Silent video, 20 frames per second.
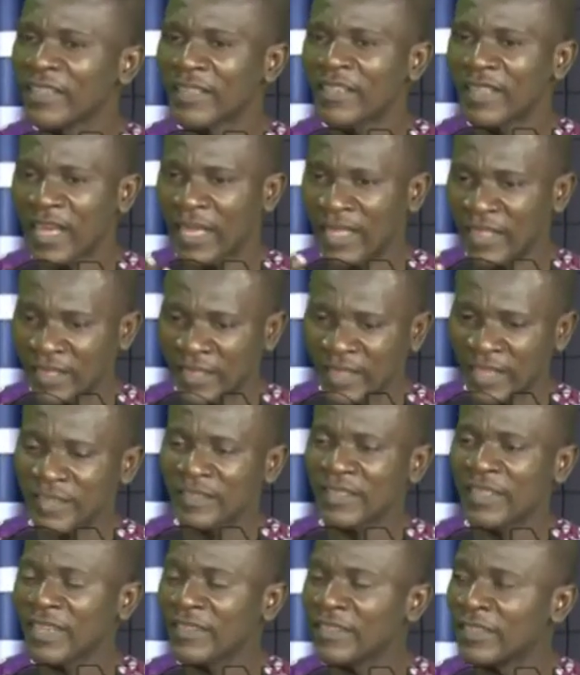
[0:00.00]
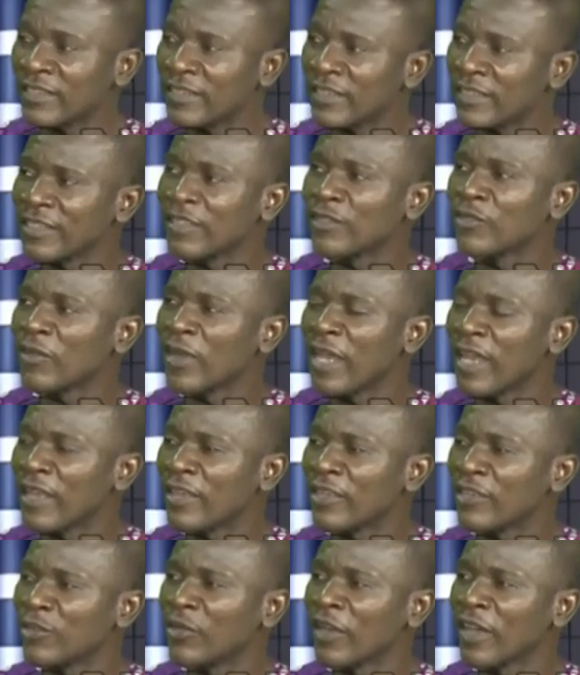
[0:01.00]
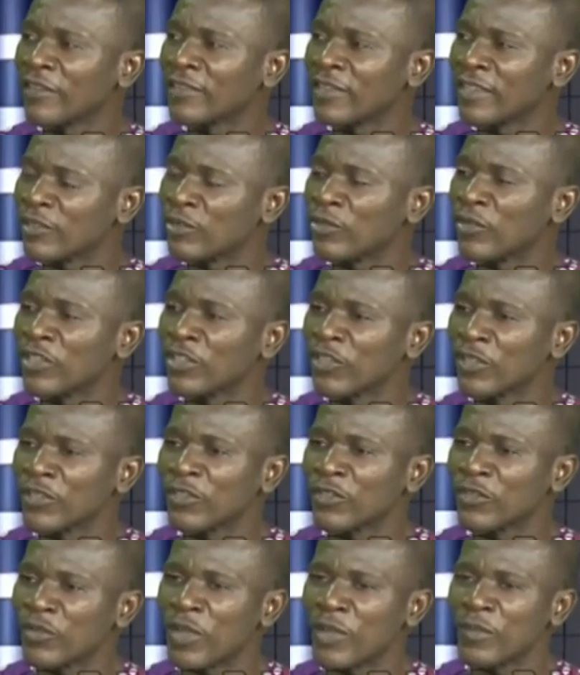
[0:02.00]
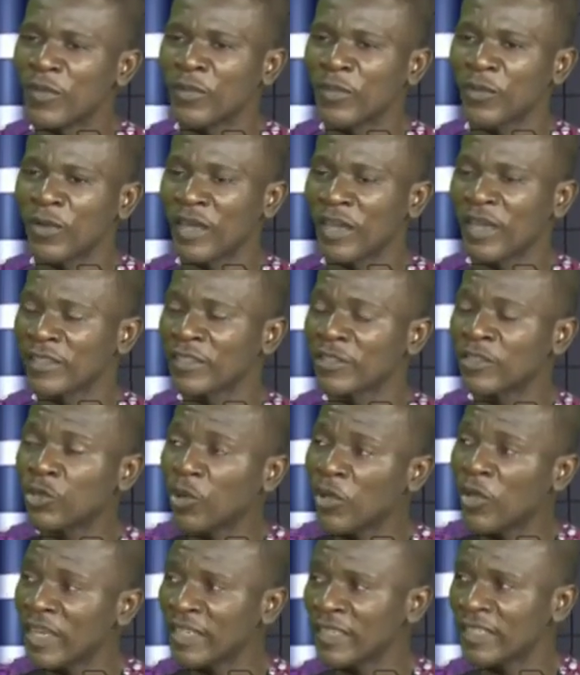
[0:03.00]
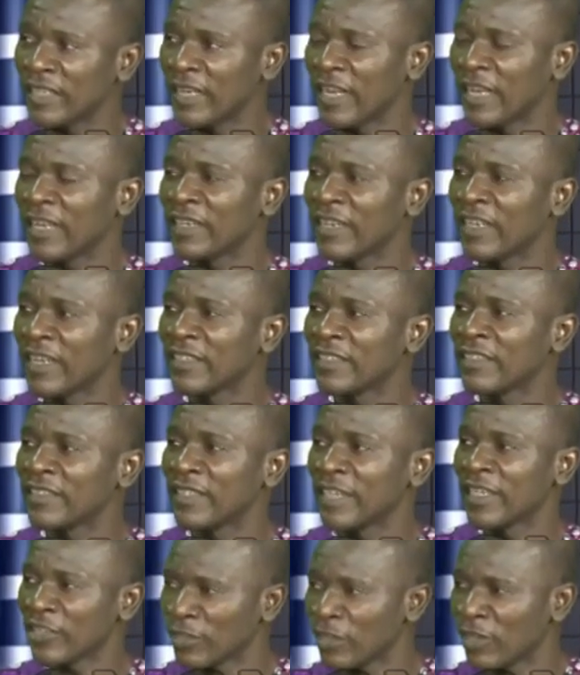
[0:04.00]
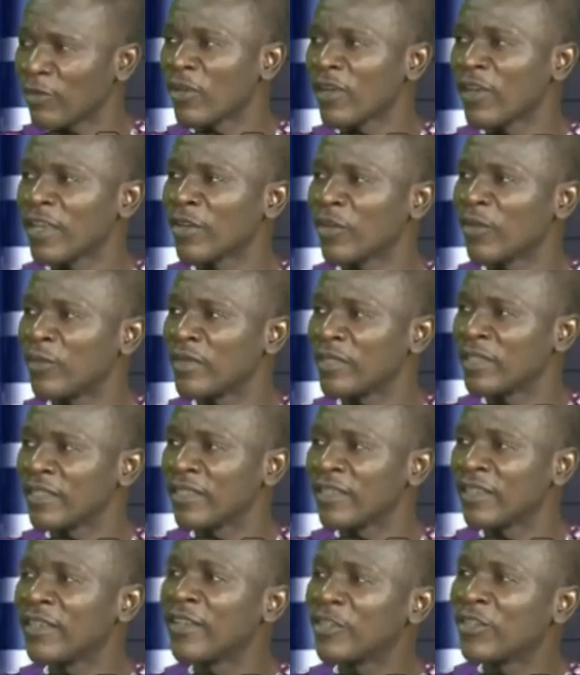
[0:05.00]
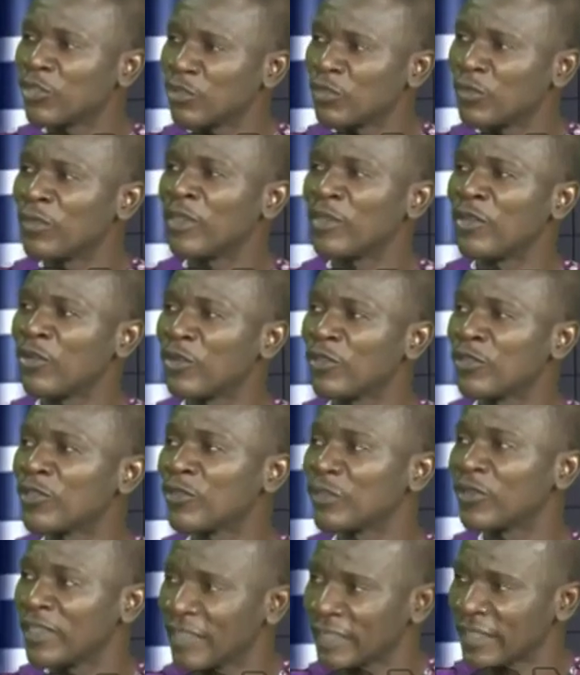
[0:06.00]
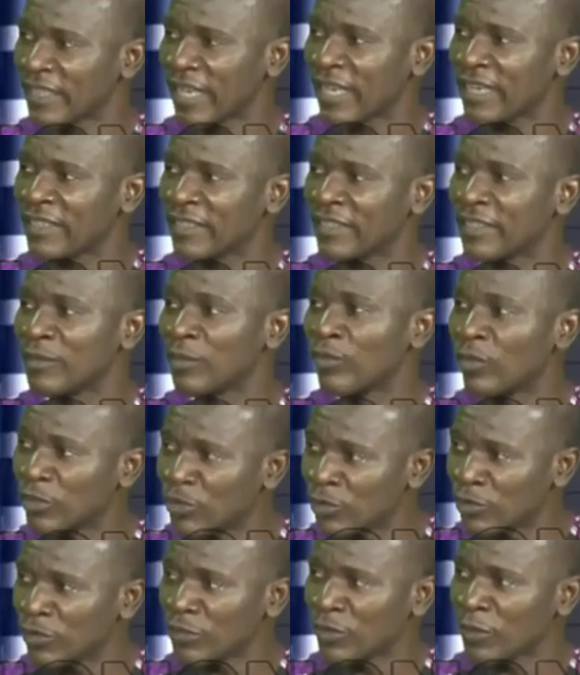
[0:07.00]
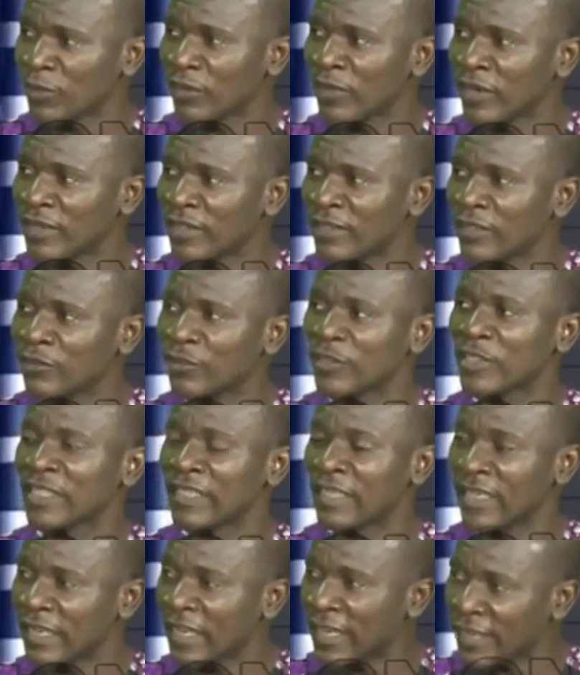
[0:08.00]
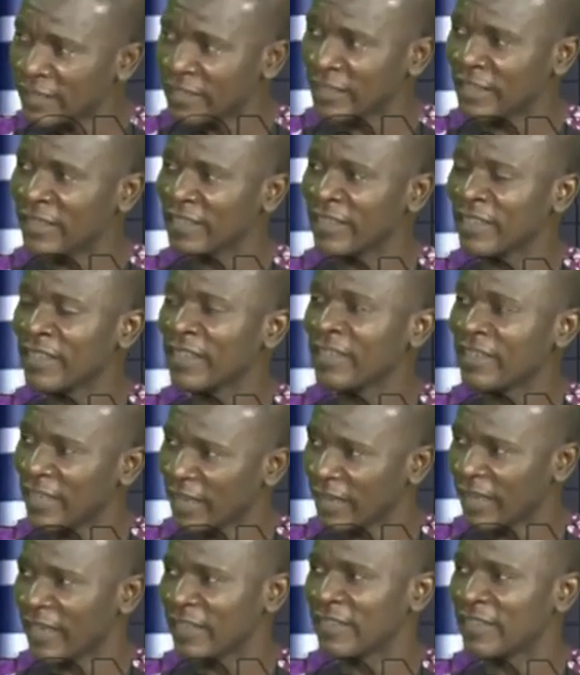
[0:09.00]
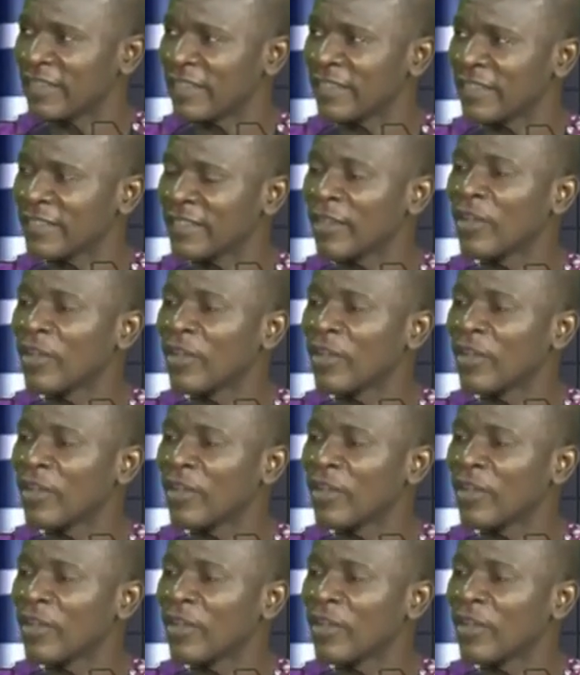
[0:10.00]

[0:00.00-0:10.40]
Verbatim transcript: I guess that's the reason why you have situations where people are towing the line that the National Working Committee should be the one to decide the modus operandi for selecting their candidate.